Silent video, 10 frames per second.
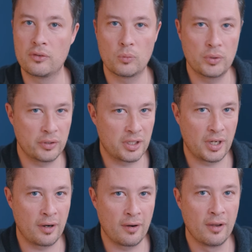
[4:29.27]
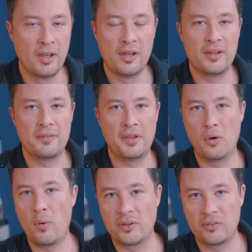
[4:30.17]
doesn't really care. They
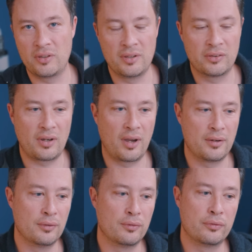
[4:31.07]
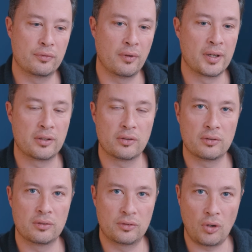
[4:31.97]
don't want to see these kind of, like,
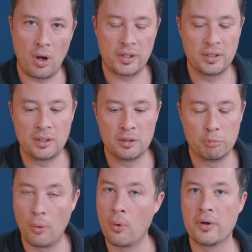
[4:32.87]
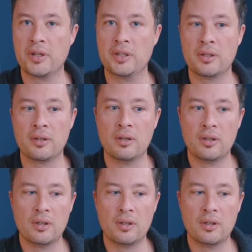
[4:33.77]
talky, boring,